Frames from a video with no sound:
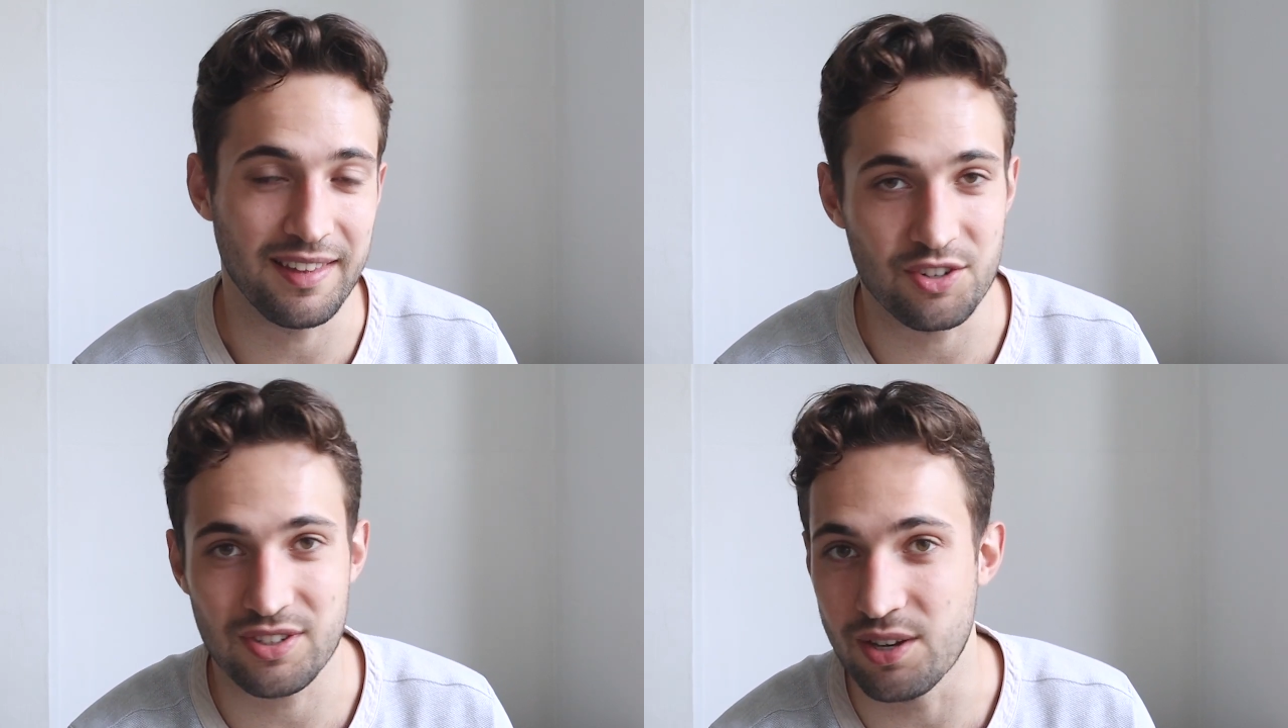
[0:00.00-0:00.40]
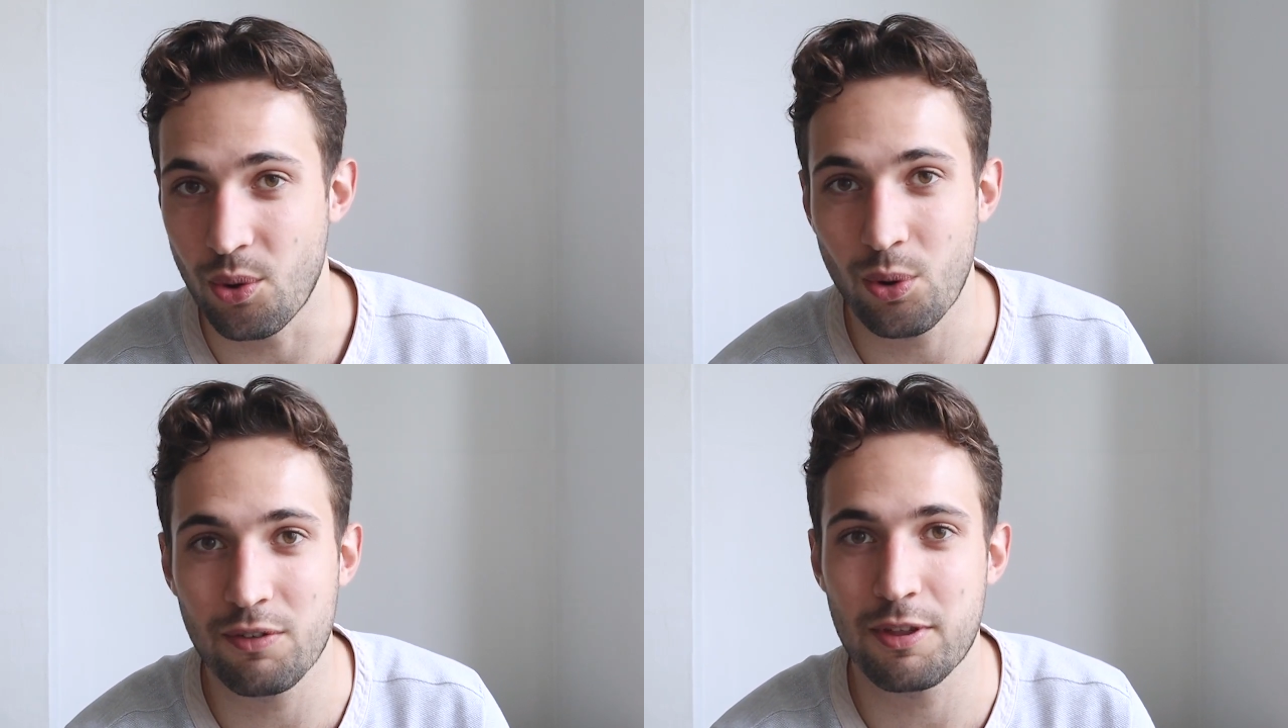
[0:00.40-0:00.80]
They just did
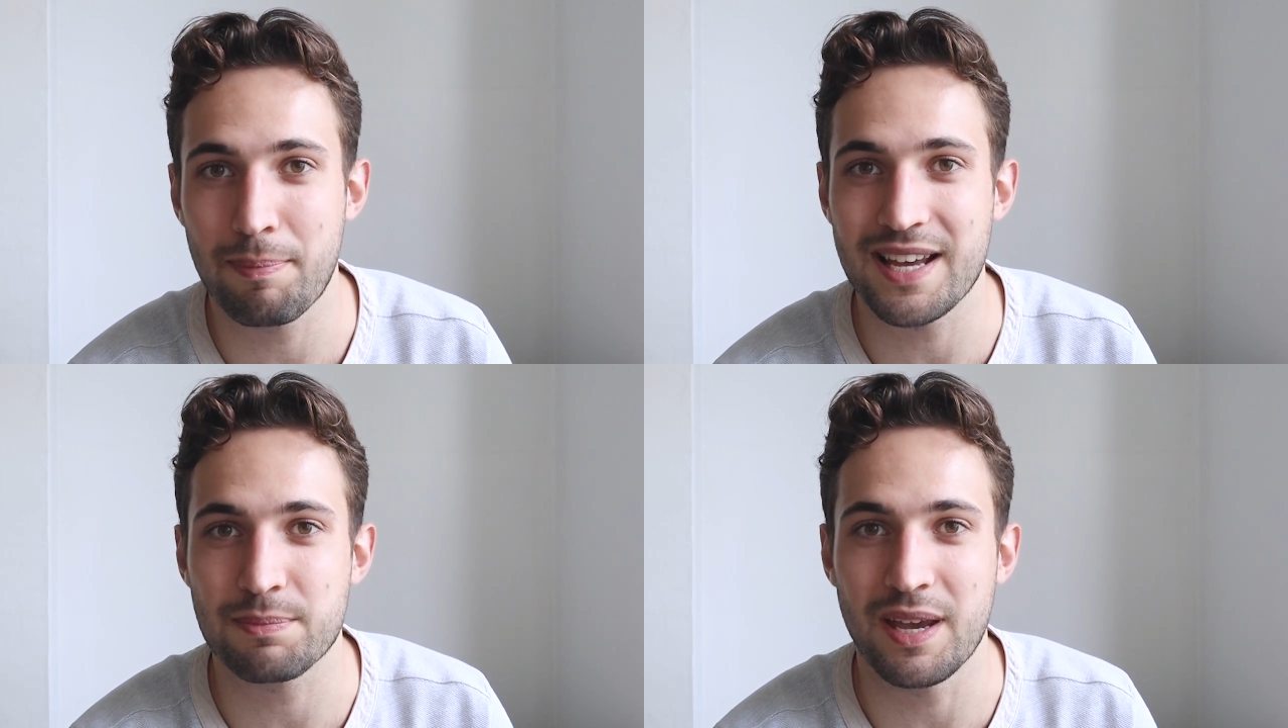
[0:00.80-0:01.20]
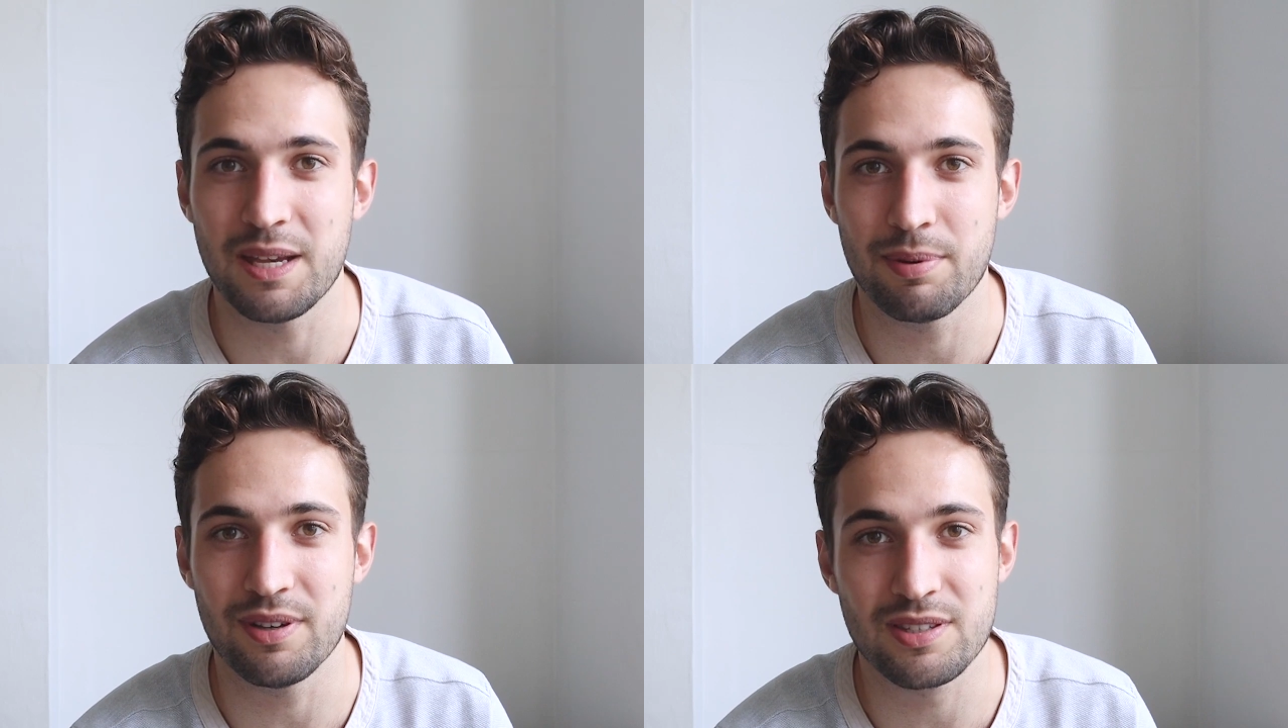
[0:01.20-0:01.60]
all of the past
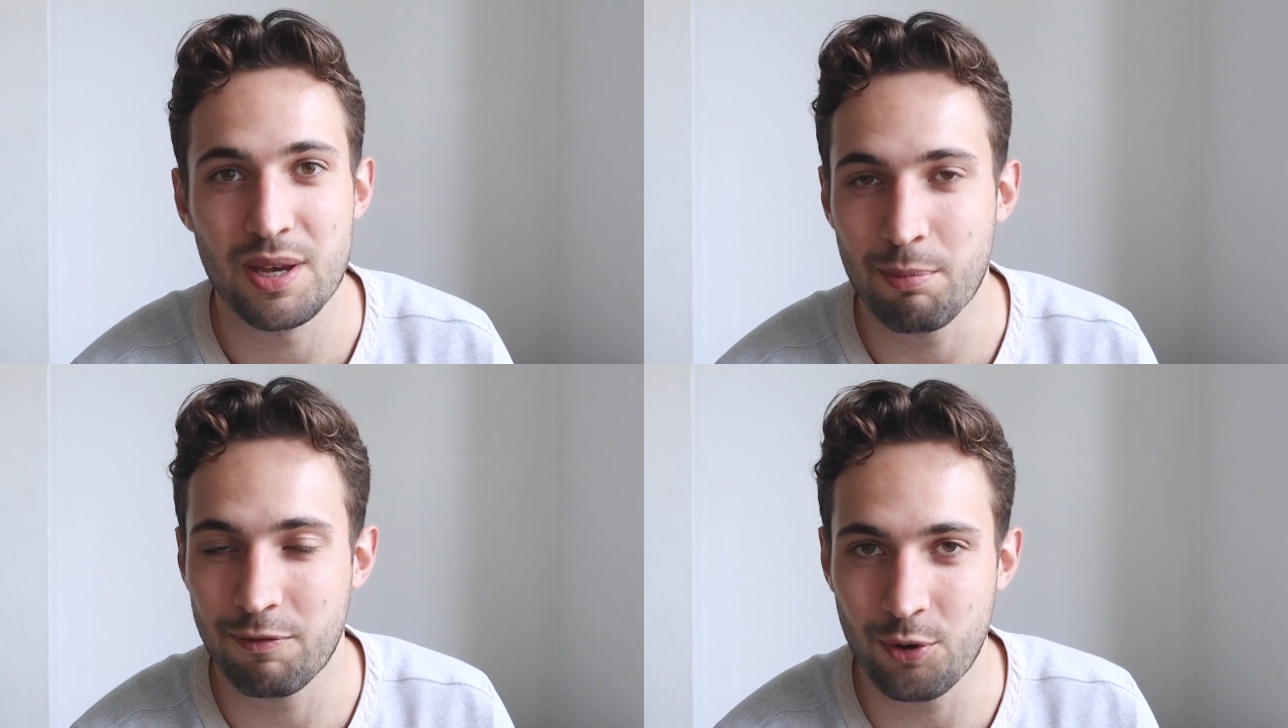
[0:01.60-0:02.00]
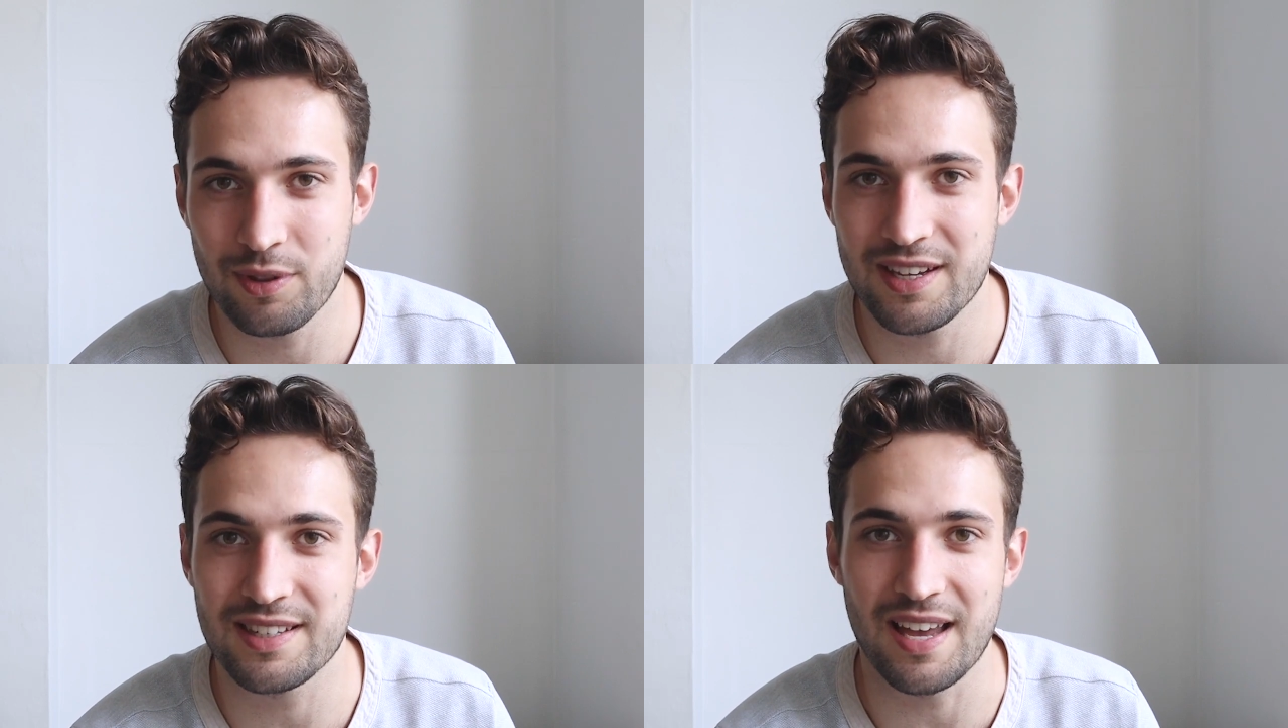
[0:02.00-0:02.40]
papers
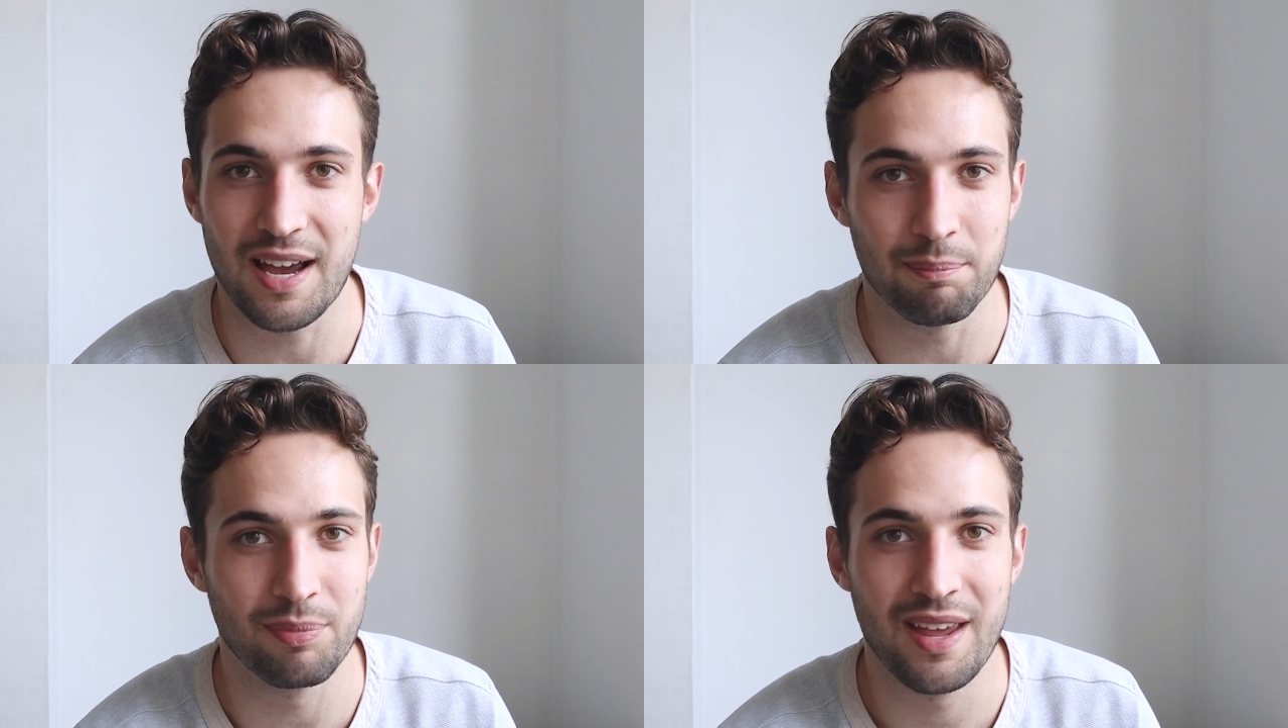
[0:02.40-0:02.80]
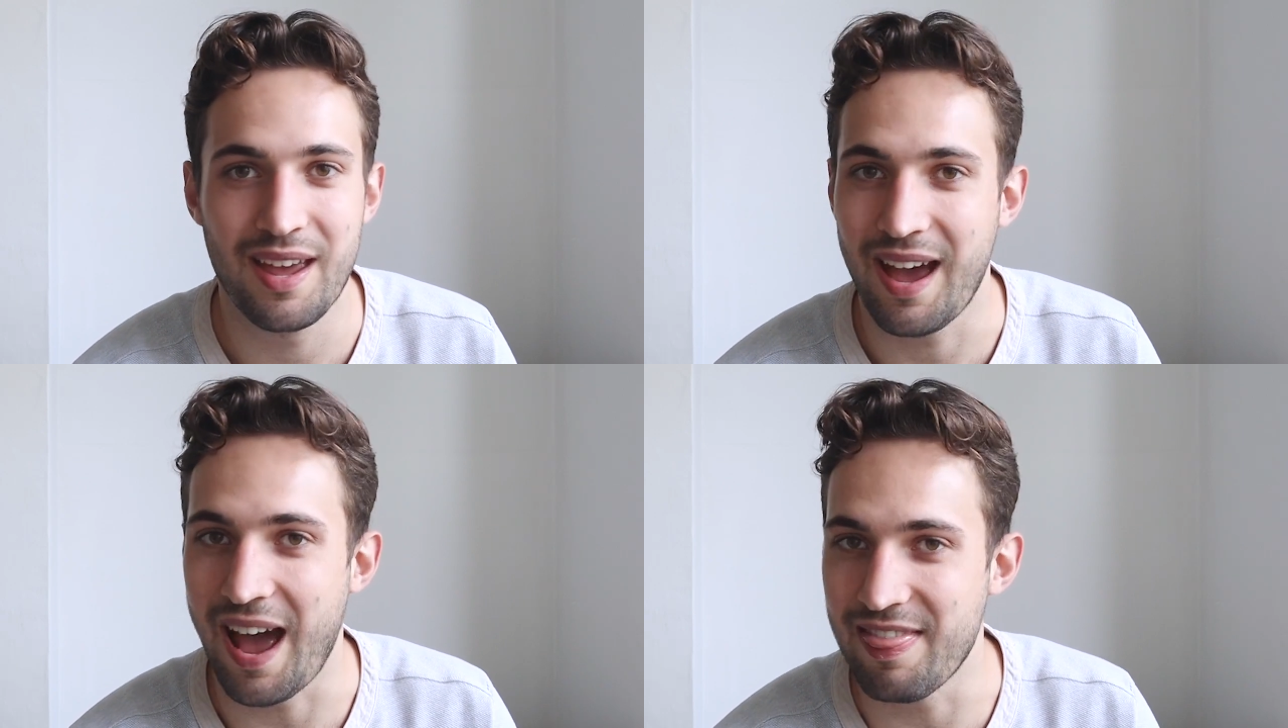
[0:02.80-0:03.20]
before the exam,
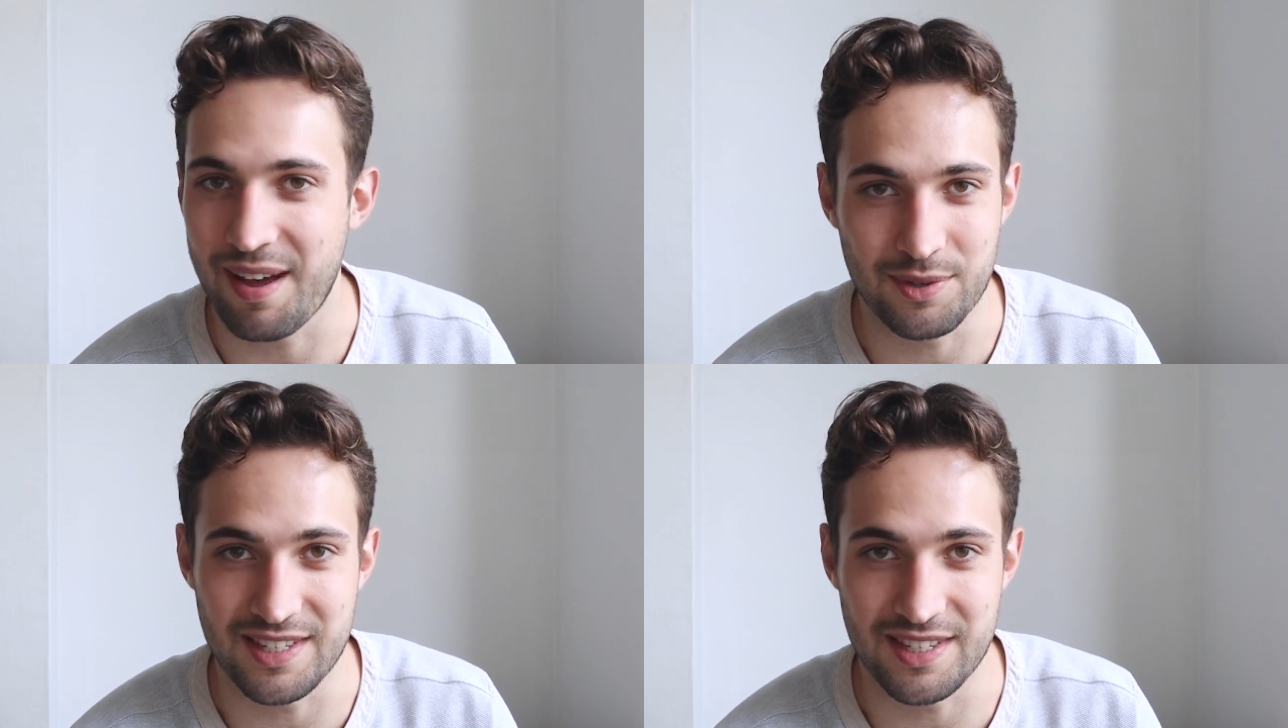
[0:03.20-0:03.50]
and that